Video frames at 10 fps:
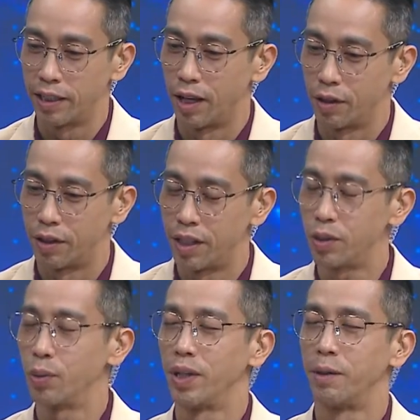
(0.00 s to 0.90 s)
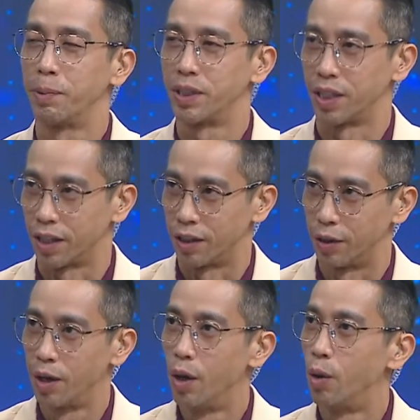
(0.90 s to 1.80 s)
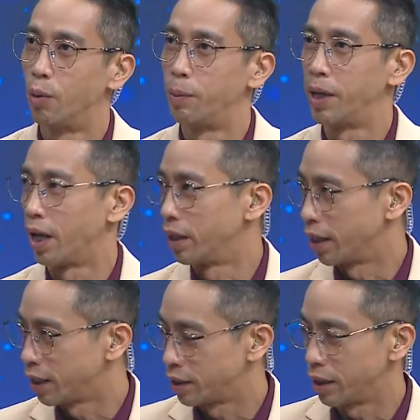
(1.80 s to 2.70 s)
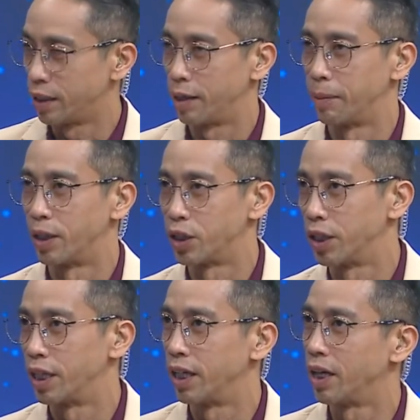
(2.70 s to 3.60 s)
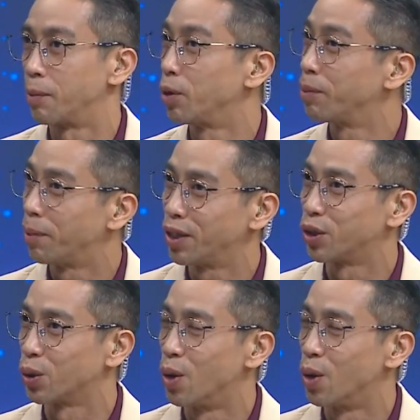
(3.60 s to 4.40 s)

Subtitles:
Now, this one in particular will be held, as Alia mentioned, in Labuan Bajo.